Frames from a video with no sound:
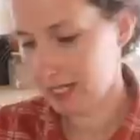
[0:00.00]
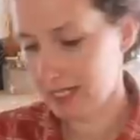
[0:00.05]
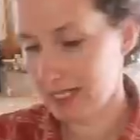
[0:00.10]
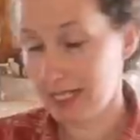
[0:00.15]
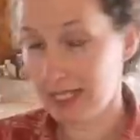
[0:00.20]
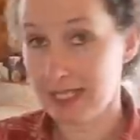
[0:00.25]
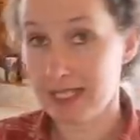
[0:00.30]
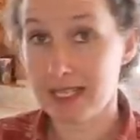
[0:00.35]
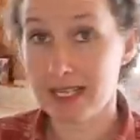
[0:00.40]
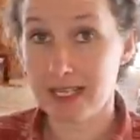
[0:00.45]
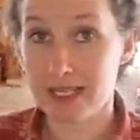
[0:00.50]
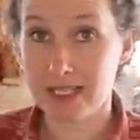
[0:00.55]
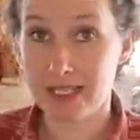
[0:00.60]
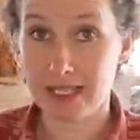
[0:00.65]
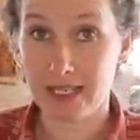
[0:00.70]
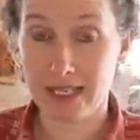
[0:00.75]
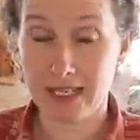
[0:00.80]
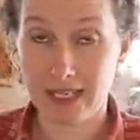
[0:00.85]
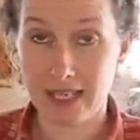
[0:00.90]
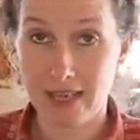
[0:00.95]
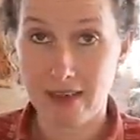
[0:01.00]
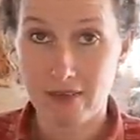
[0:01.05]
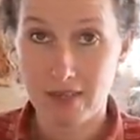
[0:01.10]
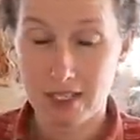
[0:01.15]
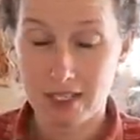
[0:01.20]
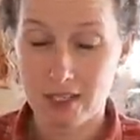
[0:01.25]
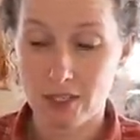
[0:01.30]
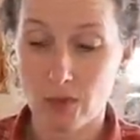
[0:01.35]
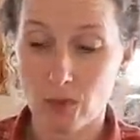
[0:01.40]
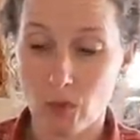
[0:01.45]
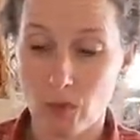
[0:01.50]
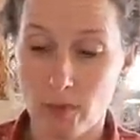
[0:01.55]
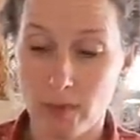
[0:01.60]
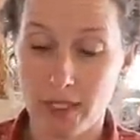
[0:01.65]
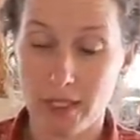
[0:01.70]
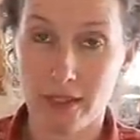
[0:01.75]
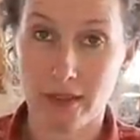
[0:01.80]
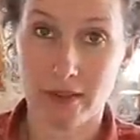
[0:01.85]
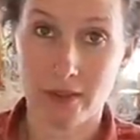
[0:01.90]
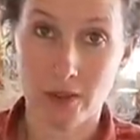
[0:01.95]
1916 and given to the
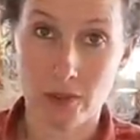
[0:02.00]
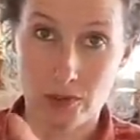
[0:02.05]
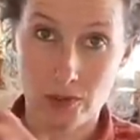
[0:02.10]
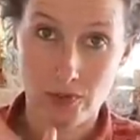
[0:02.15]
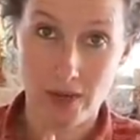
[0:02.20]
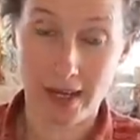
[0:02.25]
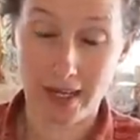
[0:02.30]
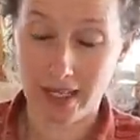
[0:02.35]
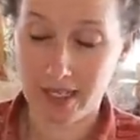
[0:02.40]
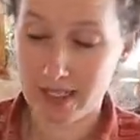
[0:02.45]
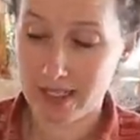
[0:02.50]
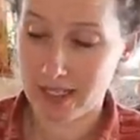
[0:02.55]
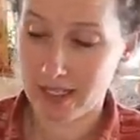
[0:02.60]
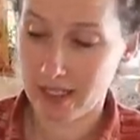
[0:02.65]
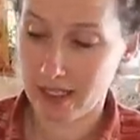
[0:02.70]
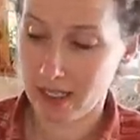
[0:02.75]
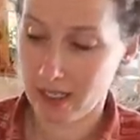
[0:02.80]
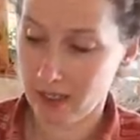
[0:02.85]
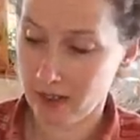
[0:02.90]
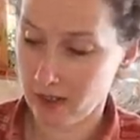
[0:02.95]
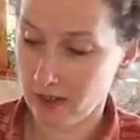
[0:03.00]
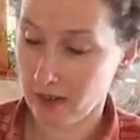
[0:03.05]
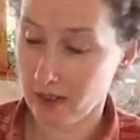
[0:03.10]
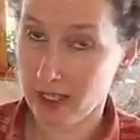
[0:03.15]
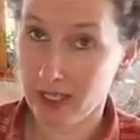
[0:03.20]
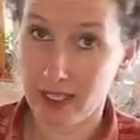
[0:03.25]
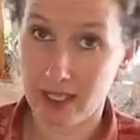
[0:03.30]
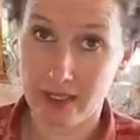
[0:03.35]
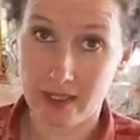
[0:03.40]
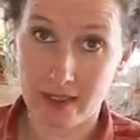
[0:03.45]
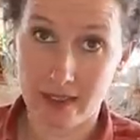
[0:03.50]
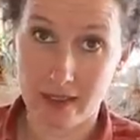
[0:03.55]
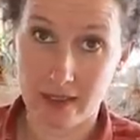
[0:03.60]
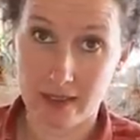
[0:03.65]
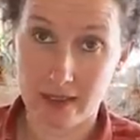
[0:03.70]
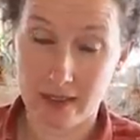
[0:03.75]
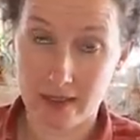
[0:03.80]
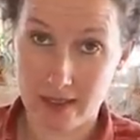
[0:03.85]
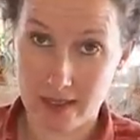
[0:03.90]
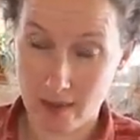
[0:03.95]
woman whose writing is in here
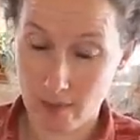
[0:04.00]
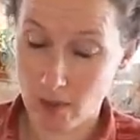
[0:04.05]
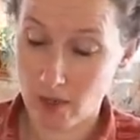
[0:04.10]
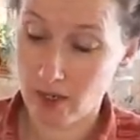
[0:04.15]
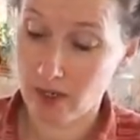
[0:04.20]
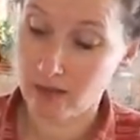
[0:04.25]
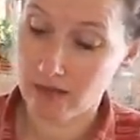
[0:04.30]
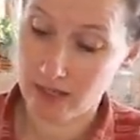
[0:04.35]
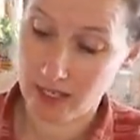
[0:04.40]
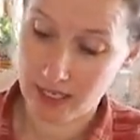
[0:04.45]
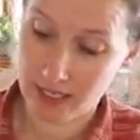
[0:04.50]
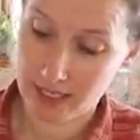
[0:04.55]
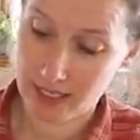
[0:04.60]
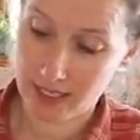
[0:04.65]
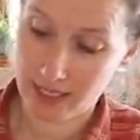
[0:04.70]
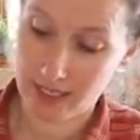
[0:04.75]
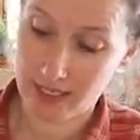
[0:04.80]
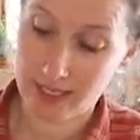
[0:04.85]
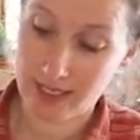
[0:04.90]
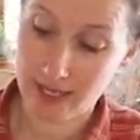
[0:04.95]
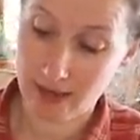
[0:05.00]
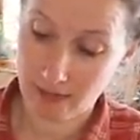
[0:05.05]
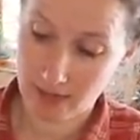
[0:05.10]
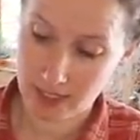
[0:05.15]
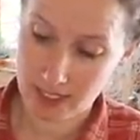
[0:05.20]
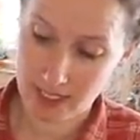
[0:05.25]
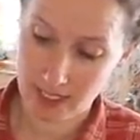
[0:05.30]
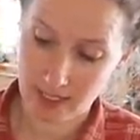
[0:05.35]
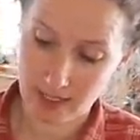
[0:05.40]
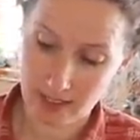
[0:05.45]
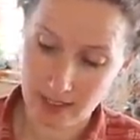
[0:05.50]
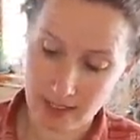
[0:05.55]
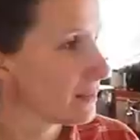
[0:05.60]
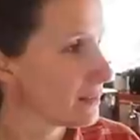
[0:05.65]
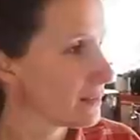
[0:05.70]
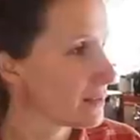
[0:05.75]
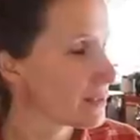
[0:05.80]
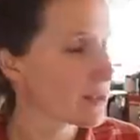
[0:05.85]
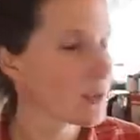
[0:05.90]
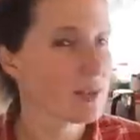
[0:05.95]
in the summer of 1917.
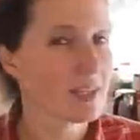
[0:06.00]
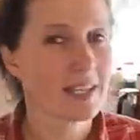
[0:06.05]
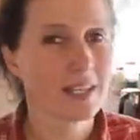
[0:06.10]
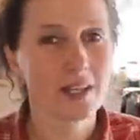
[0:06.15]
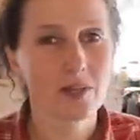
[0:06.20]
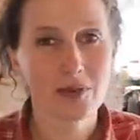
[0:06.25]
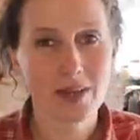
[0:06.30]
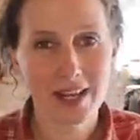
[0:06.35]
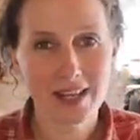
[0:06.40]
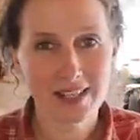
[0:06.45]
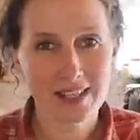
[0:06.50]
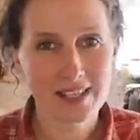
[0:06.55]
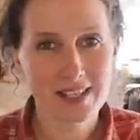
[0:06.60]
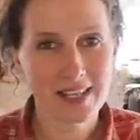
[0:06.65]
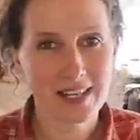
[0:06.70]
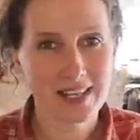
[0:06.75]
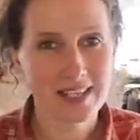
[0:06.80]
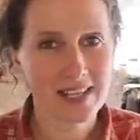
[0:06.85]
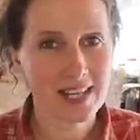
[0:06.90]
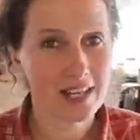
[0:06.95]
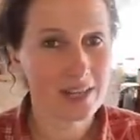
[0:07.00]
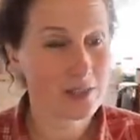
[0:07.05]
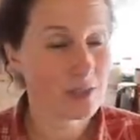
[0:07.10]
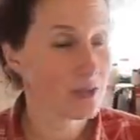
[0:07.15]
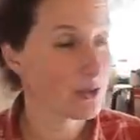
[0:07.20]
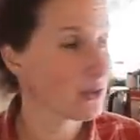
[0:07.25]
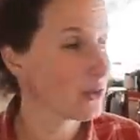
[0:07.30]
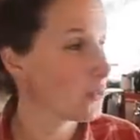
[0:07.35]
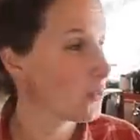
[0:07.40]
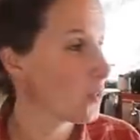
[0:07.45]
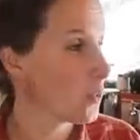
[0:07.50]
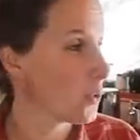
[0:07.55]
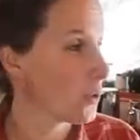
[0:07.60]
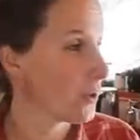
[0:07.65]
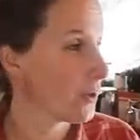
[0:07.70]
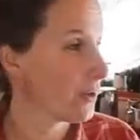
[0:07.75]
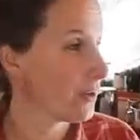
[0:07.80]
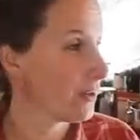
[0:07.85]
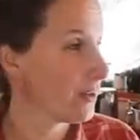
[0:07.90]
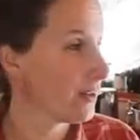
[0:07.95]
So the United States entered the
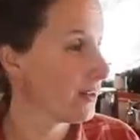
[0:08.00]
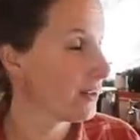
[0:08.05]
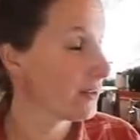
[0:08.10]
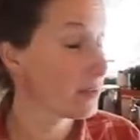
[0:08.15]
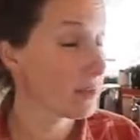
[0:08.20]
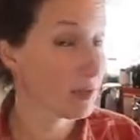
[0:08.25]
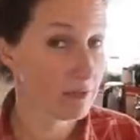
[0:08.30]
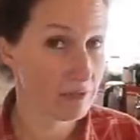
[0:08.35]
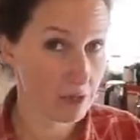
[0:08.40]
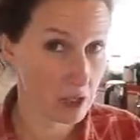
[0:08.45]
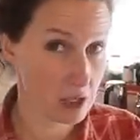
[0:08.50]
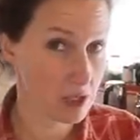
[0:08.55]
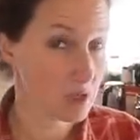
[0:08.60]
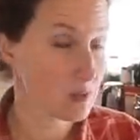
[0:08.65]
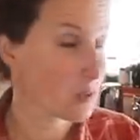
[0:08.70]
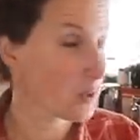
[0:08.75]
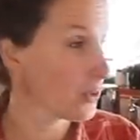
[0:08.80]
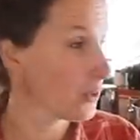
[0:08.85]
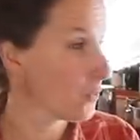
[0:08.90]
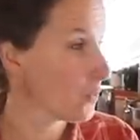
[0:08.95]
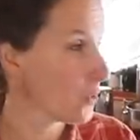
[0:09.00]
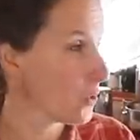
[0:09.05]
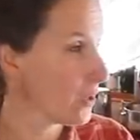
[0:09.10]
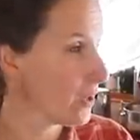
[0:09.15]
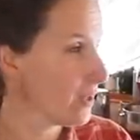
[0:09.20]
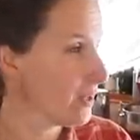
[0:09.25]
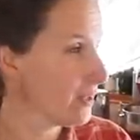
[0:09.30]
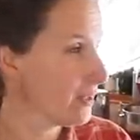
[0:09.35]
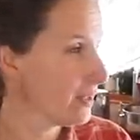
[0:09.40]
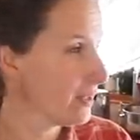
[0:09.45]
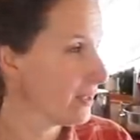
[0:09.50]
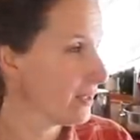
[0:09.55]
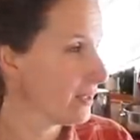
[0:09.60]
war, the First World War,